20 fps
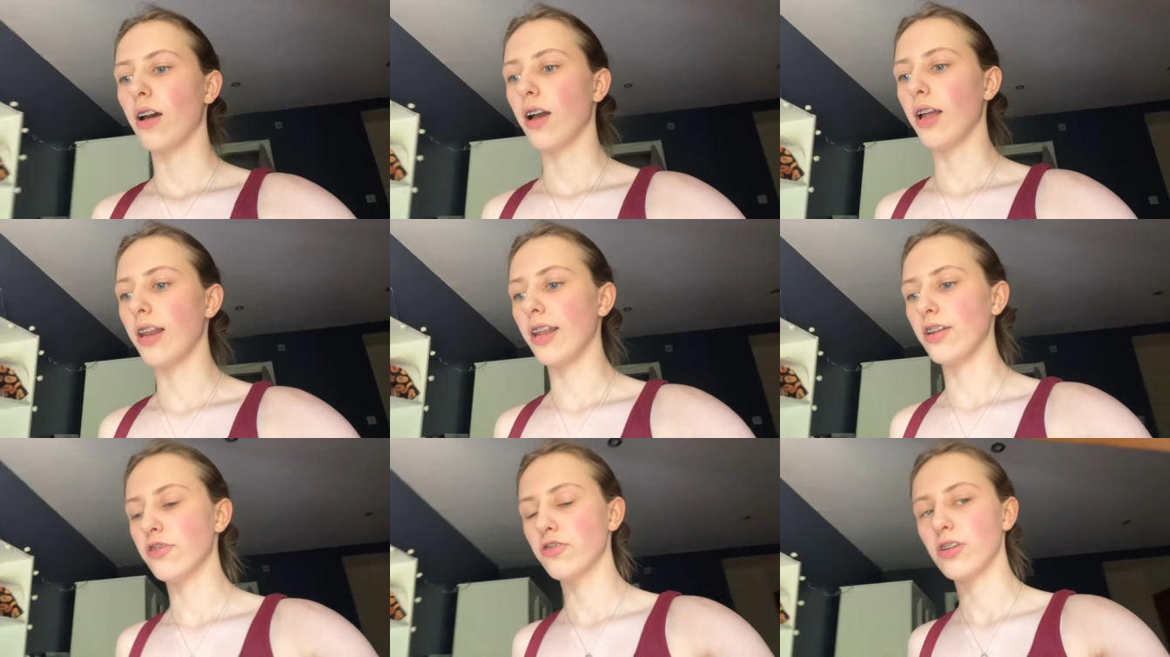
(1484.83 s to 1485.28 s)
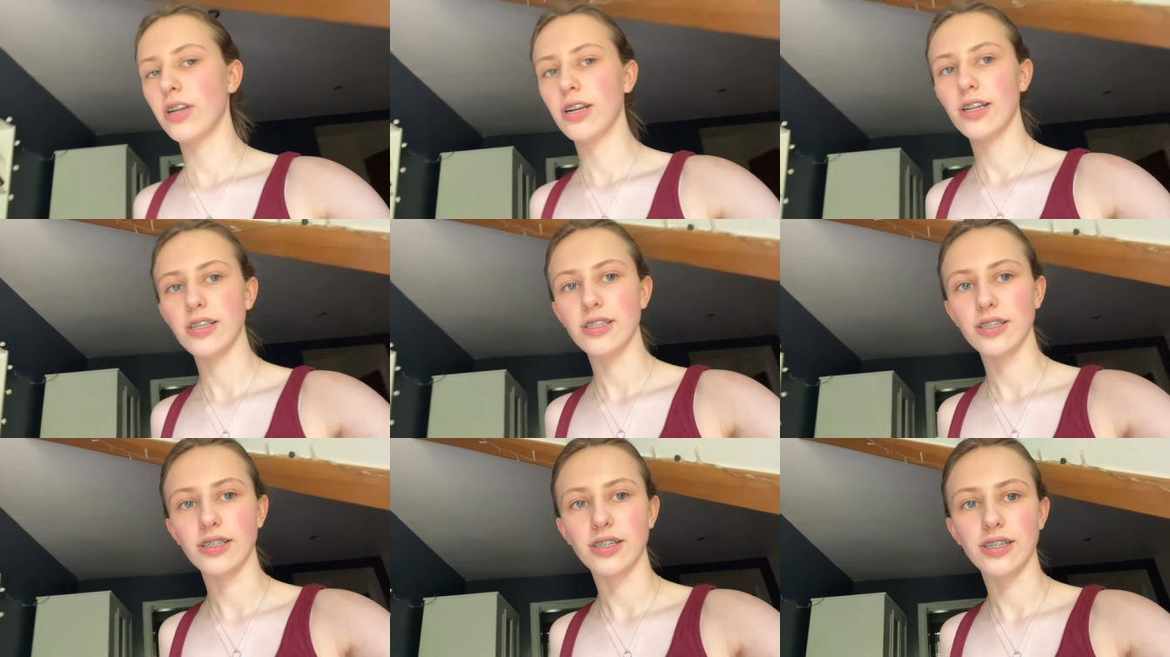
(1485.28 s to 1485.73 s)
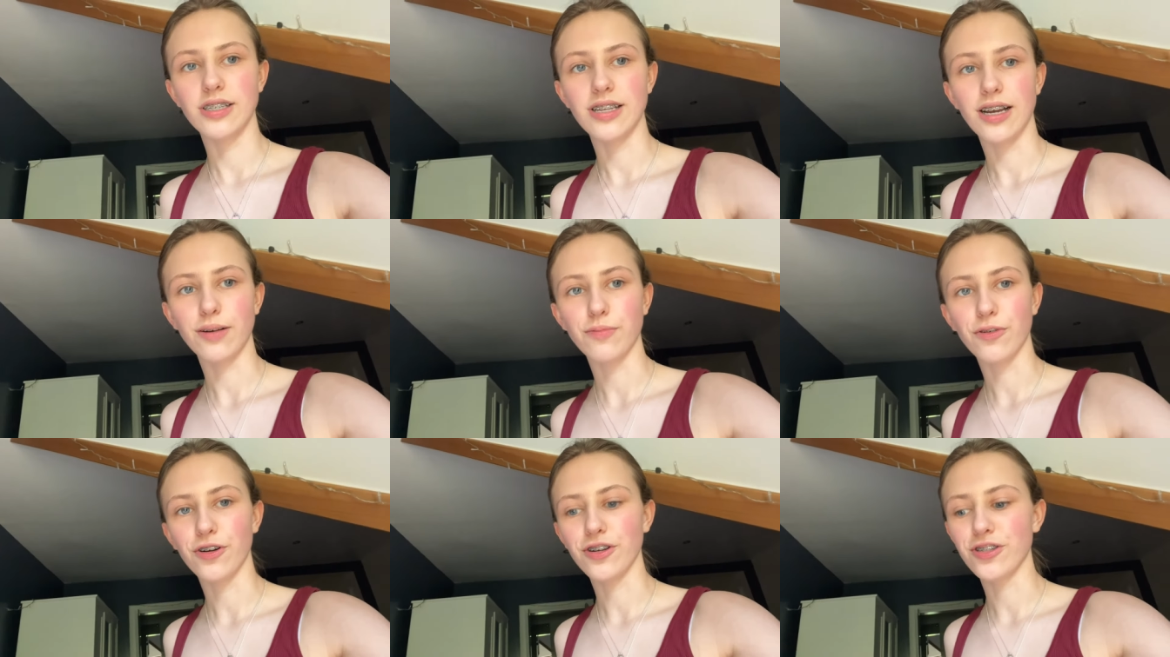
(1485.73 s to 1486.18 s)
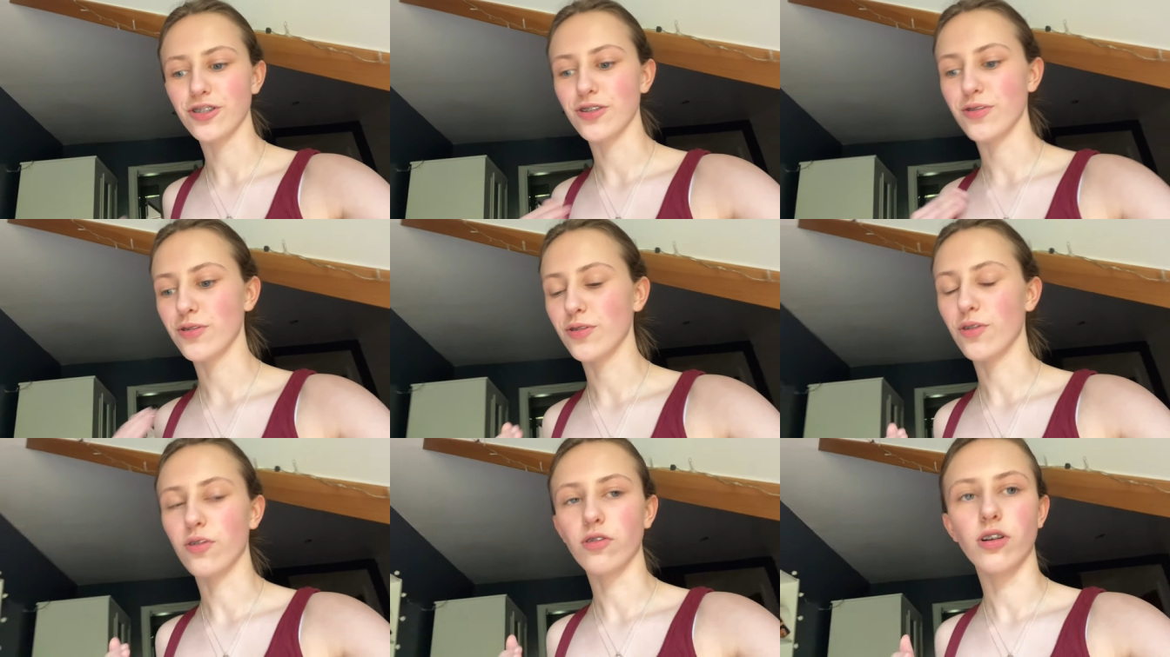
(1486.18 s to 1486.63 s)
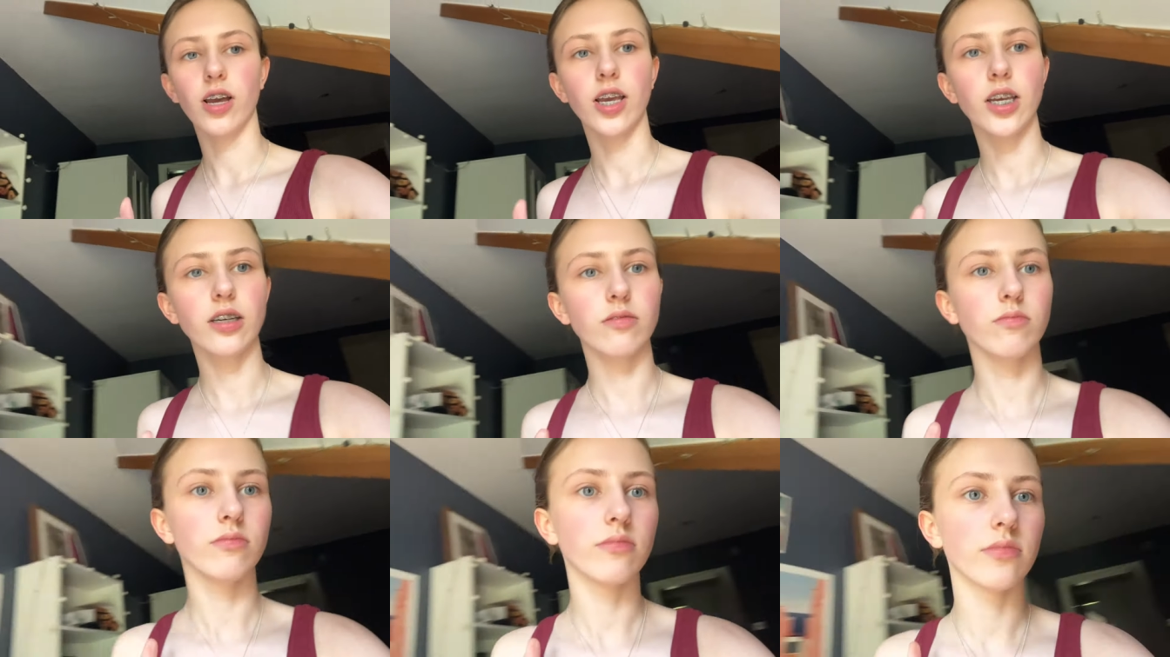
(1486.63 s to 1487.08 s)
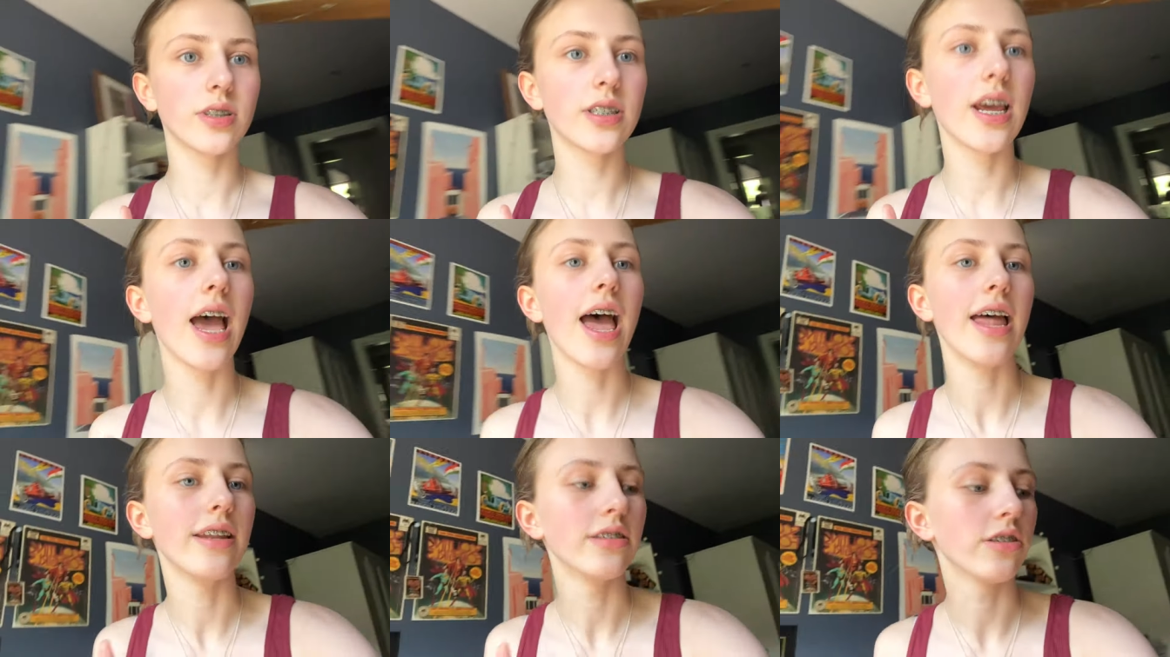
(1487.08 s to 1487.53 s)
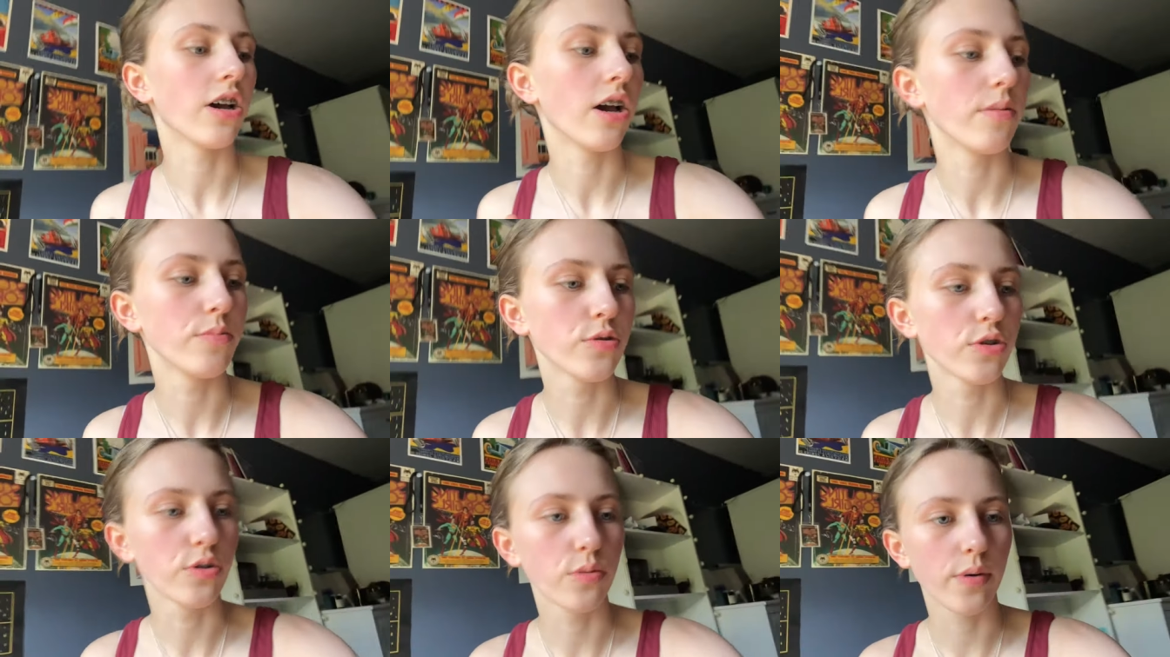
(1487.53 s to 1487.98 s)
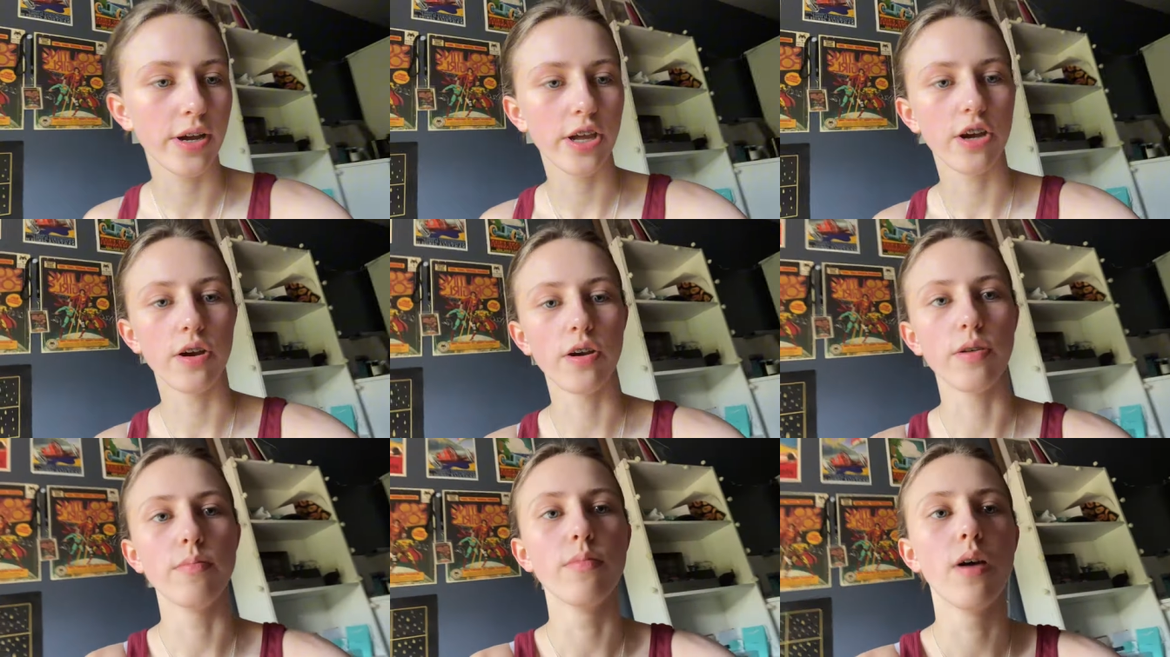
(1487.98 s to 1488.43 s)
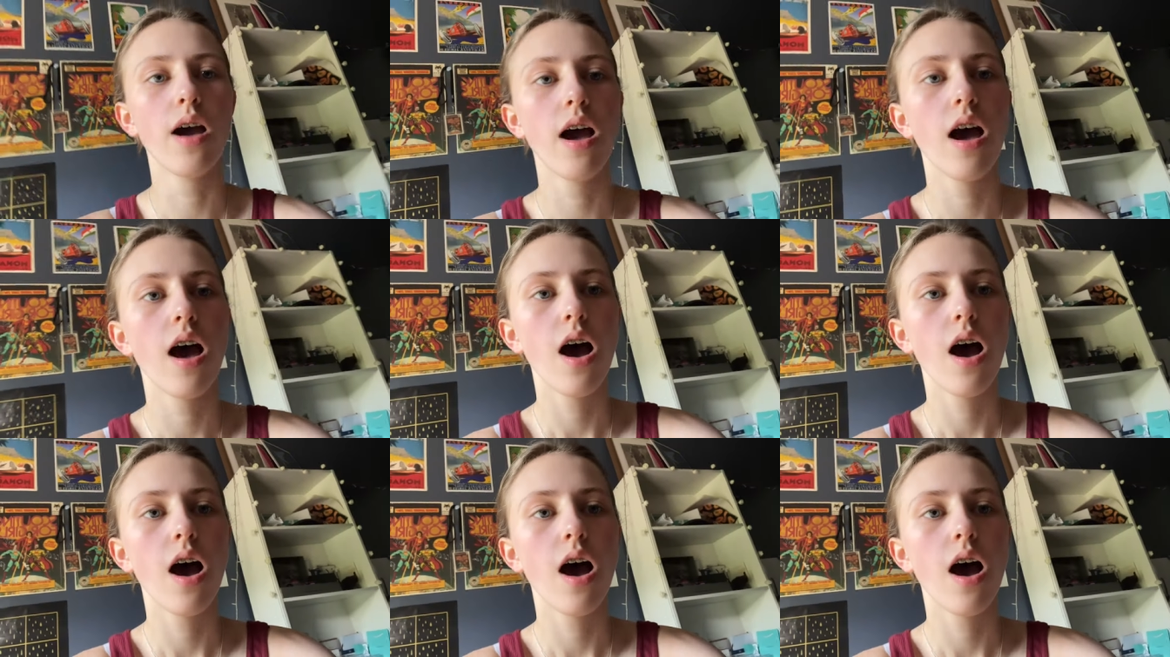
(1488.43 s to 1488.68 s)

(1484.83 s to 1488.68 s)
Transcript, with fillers: I literally listened to Zach Bryan's new song like 10 times on the way home.